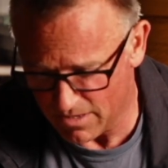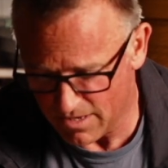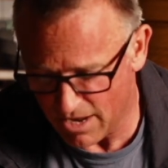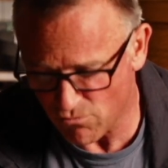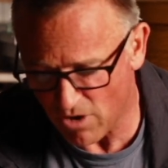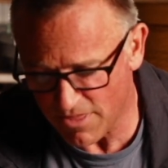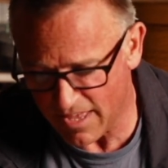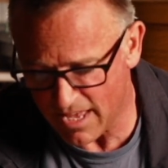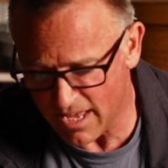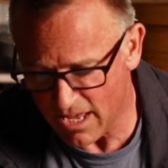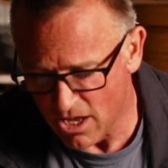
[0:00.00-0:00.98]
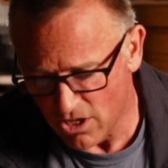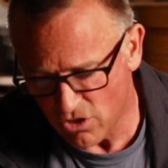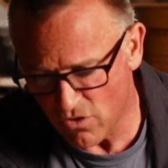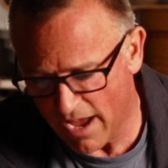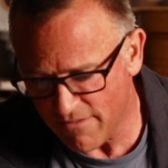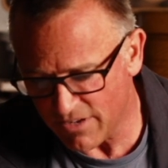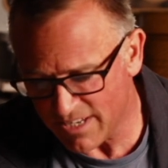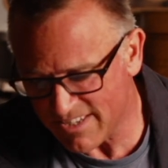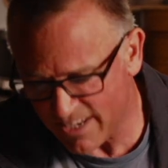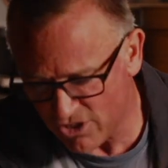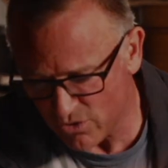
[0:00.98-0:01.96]
And right there, you have an
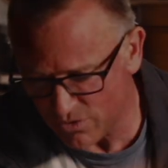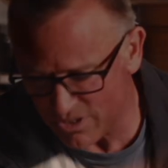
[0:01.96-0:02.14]
essential